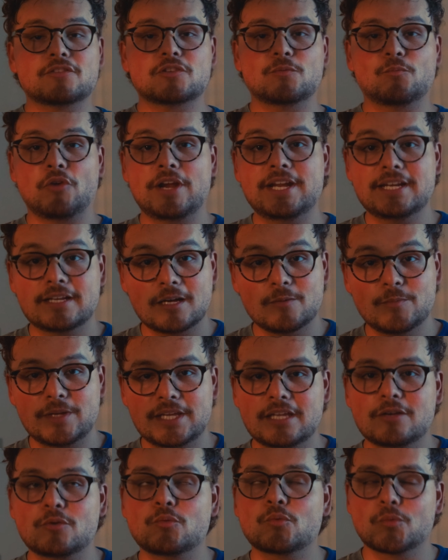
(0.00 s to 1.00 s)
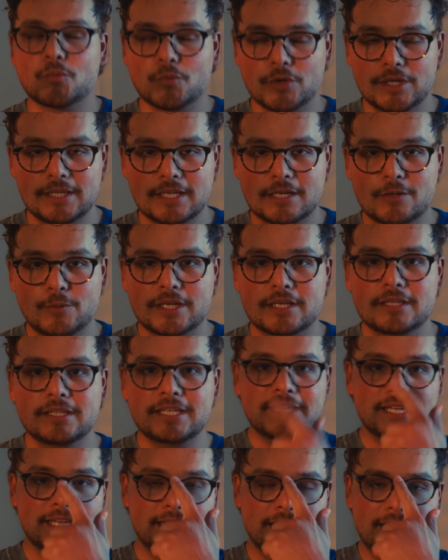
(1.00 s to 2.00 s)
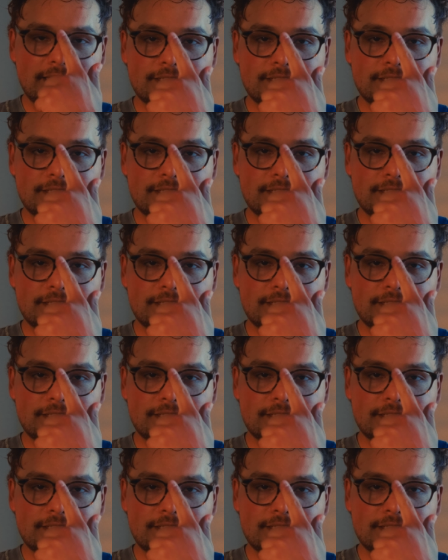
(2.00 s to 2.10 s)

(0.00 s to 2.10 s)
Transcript: some rain coming in really quickly.